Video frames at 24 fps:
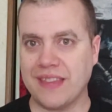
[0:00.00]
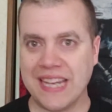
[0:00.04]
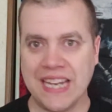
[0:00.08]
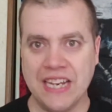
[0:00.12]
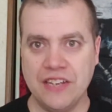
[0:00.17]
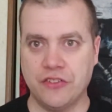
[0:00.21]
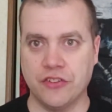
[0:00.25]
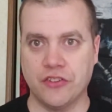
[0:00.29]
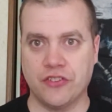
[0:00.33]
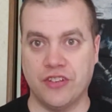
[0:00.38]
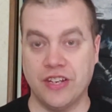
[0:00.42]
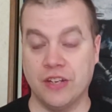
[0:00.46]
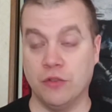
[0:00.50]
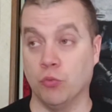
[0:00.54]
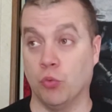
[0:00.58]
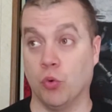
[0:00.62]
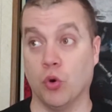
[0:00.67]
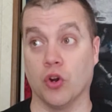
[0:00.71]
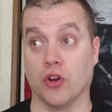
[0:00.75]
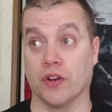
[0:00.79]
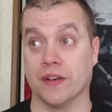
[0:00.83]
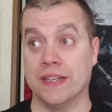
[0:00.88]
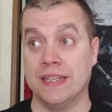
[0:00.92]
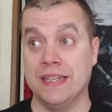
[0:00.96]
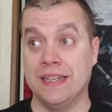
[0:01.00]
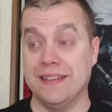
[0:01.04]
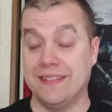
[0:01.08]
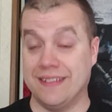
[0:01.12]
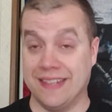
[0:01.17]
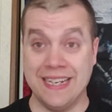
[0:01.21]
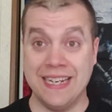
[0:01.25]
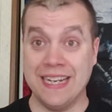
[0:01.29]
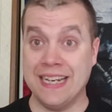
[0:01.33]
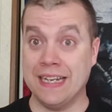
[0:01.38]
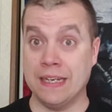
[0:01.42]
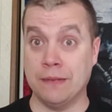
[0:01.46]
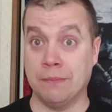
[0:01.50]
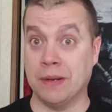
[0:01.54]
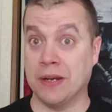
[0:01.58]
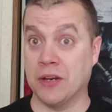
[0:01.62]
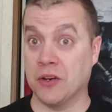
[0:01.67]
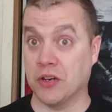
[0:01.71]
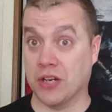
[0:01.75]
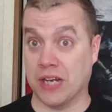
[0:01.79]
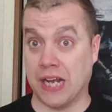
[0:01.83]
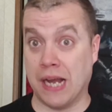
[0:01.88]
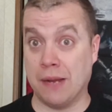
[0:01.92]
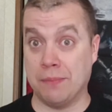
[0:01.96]
it just didn't work. TNA did
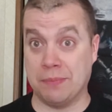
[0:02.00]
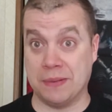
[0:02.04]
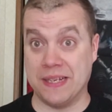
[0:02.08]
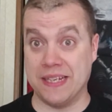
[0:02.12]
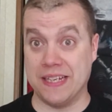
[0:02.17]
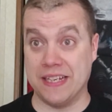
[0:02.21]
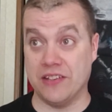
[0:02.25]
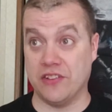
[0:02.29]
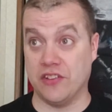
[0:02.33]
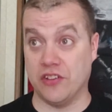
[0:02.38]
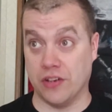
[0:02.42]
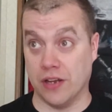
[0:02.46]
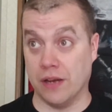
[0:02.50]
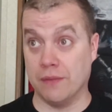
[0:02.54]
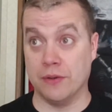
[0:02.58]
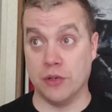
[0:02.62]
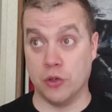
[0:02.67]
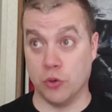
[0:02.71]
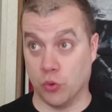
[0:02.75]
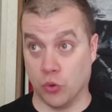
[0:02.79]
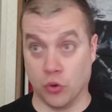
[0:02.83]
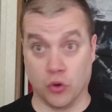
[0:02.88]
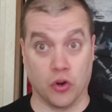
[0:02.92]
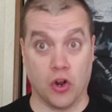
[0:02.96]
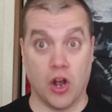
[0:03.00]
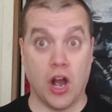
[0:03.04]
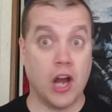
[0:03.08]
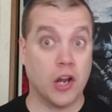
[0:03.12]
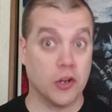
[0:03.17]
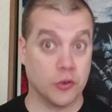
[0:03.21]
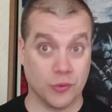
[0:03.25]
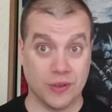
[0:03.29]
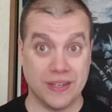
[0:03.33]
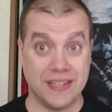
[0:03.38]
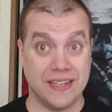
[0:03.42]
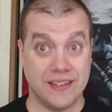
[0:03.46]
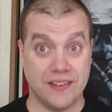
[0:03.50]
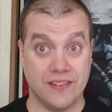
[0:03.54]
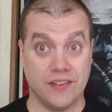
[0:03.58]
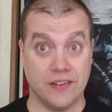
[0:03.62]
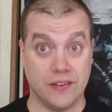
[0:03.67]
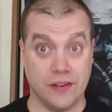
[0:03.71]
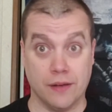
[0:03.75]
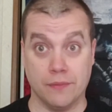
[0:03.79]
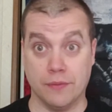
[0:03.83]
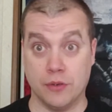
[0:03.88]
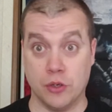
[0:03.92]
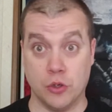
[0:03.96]
better copying ECW or honoring
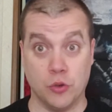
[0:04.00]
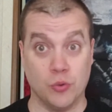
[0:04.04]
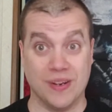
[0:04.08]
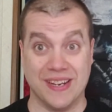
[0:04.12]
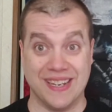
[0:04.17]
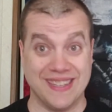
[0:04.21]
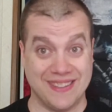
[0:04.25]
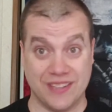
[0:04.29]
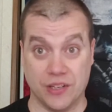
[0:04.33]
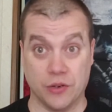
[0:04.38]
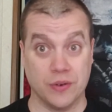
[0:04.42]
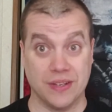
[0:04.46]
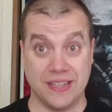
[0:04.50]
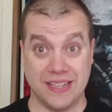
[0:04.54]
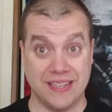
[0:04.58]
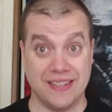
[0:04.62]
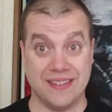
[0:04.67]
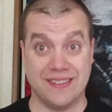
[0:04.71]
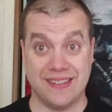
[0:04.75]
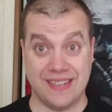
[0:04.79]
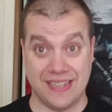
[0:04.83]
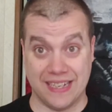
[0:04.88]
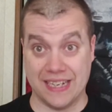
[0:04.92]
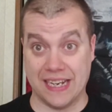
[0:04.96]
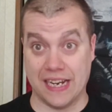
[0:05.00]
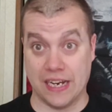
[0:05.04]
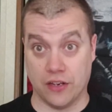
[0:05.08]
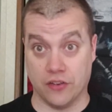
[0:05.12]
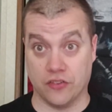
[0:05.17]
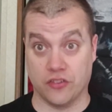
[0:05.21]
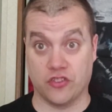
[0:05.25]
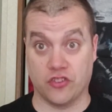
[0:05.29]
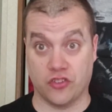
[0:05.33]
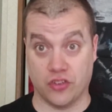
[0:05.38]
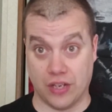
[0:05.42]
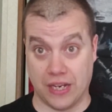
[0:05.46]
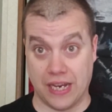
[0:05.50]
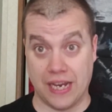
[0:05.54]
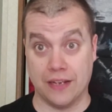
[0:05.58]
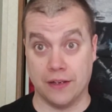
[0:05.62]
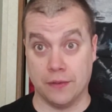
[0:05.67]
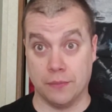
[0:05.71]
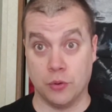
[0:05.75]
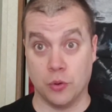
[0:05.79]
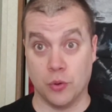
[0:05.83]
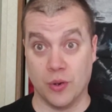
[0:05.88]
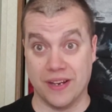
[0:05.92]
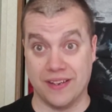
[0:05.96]
ECW during the NWA
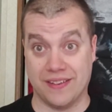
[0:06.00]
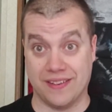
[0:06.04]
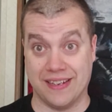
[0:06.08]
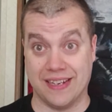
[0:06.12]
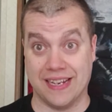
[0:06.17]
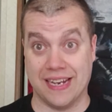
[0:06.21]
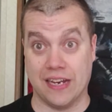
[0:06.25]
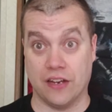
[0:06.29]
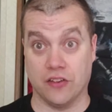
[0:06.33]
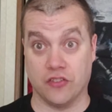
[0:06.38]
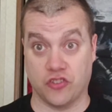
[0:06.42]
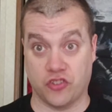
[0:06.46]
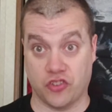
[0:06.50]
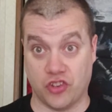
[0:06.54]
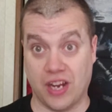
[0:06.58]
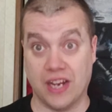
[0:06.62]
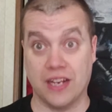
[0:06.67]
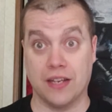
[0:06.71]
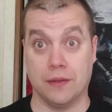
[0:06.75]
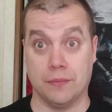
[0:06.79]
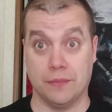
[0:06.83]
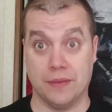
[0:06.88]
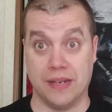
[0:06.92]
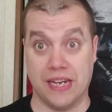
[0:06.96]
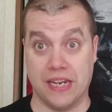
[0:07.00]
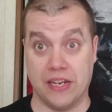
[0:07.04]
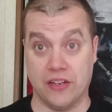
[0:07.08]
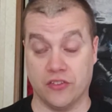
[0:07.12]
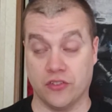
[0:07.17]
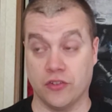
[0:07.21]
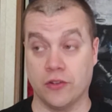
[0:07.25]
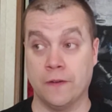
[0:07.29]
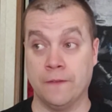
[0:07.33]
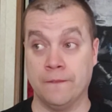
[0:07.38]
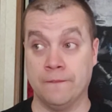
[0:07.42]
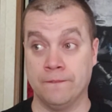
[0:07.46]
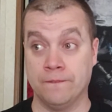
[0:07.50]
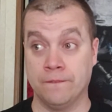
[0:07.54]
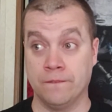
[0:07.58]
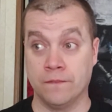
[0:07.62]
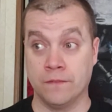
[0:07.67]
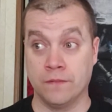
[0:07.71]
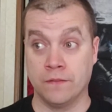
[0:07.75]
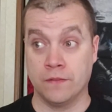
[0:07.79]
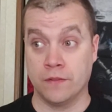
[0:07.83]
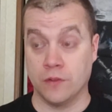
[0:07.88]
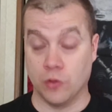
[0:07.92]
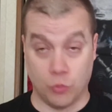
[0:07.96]
TNA Asylum days,
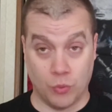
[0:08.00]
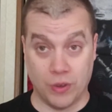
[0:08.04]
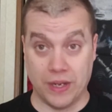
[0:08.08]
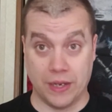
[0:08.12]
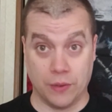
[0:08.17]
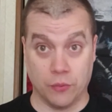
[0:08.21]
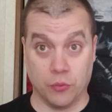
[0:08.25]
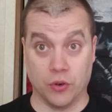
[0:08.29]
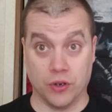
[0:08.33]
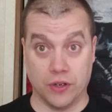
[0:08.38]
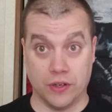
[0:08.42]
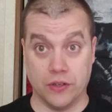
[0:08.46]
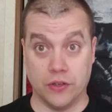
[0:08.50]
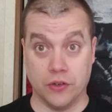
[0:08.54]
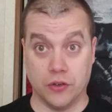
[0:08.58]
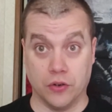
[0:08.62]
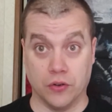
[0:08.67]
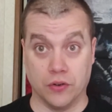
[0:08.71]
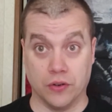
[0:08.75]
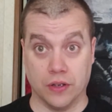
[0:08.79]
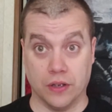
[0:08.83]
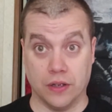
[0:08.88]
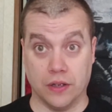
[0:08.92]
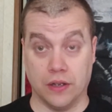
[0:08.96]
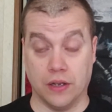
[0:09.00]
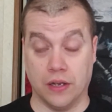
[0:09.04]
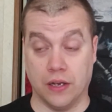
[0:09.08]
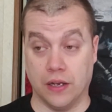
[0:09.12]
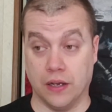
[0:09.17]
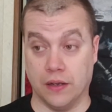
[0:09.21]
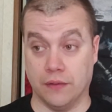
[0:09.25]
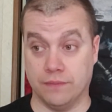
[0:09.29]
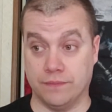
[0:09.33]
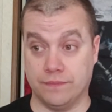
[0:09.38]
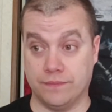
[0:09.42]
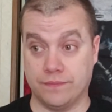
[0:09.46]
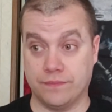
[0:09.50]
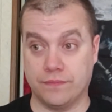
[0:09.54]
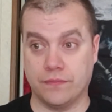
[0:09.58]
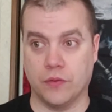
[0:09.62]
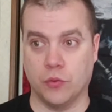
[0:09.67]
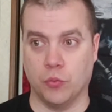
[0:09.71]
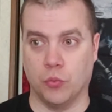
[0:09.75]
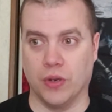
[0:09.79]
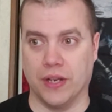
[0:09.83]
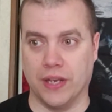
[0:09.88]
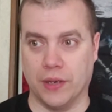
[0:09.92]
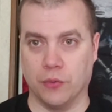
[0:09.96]
when they were in, you know,
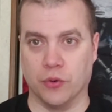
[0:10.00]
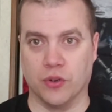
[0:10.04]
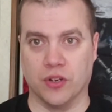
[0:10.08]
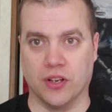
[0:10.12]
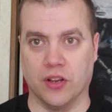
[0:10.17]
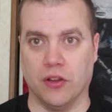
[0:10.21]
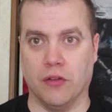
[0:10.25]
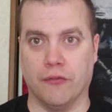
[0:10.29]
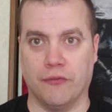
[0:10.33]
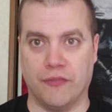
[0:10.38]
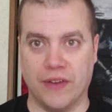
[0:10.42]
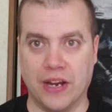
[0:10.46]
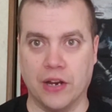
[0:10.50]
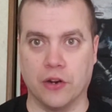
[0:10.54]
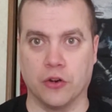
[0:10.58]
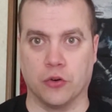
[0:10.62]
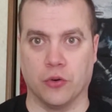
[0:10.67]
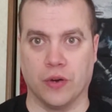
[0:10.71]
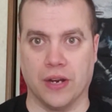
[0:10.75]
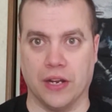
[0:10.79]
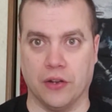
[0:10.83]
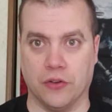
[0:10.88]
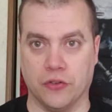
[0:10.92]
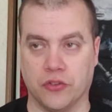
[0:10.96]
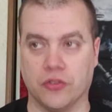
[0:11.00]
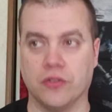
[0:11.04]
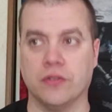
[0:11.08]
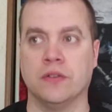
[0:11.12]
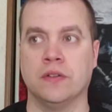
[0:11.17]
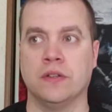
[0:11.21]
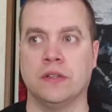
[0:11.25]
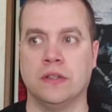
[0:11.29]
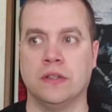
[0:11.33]
when they were in the little fairgrounds,